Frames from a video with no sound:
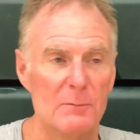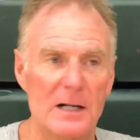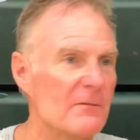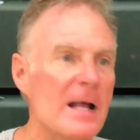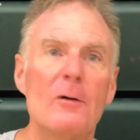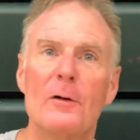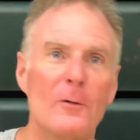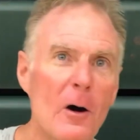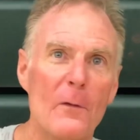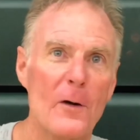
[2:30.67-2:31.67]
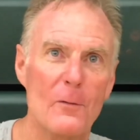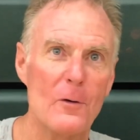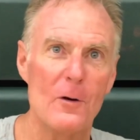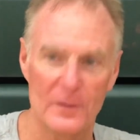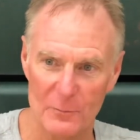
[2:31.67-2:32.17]
But if they don't know their
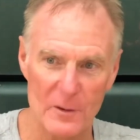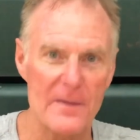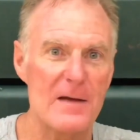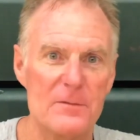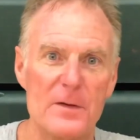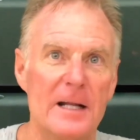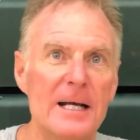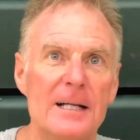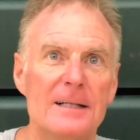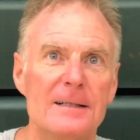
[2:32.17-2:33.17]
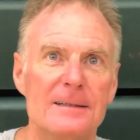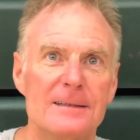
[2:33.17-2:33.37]
role and where they fit in,